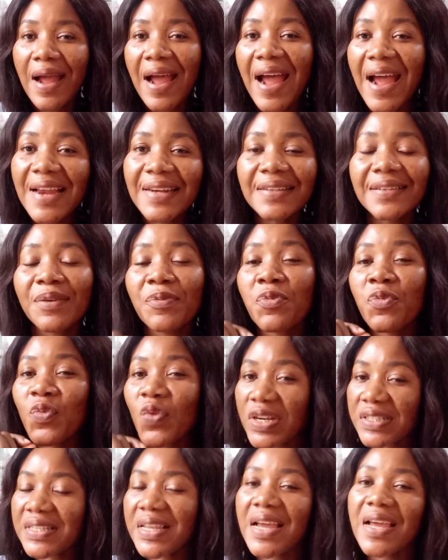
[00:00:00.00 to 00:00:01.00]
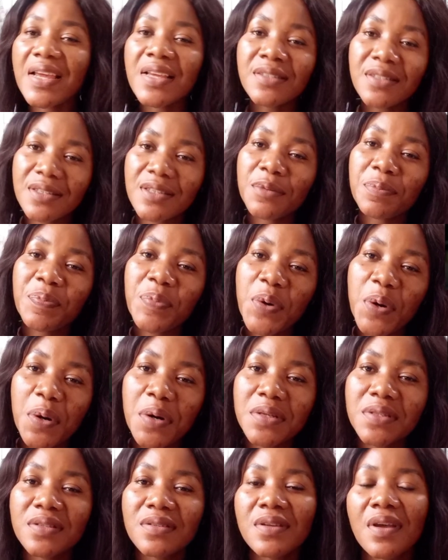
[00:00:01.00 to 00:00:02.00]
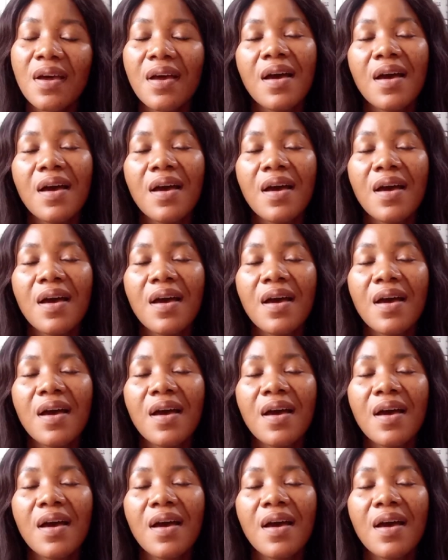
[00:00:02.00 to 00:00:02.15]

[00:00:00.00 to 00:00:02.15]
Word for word: add water into the pot,